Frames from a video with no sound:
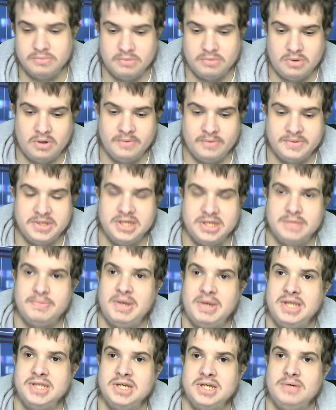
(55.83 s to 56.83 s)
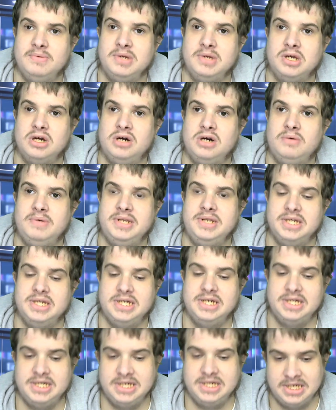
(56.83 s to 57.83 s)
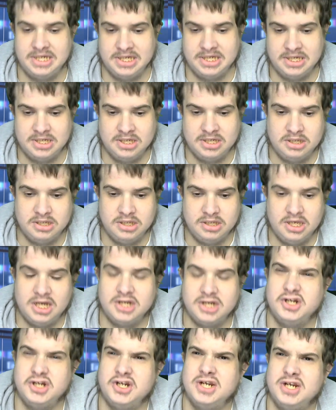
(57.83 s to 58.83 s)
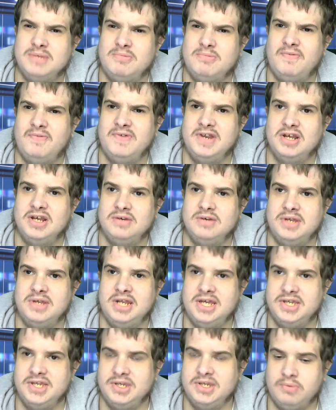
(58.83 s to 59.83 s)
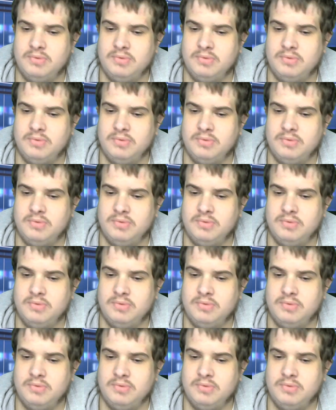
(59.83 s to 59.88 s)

obviously it depends how we go in there yeah, just share more videos and let's see if